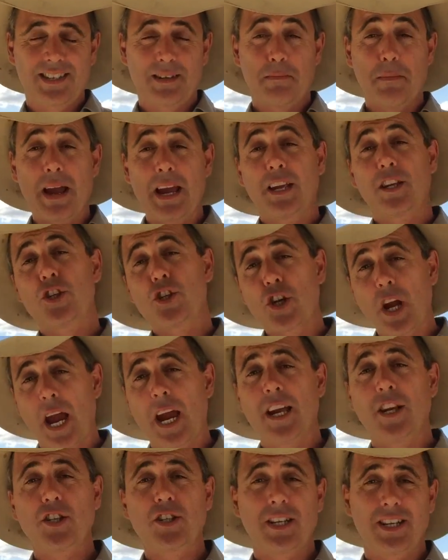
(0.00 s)
to make
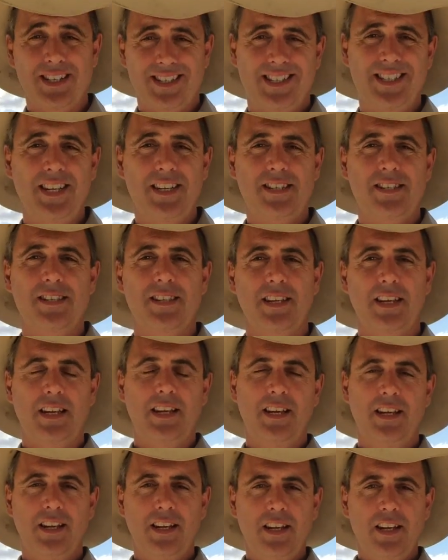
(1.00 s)
change consistently?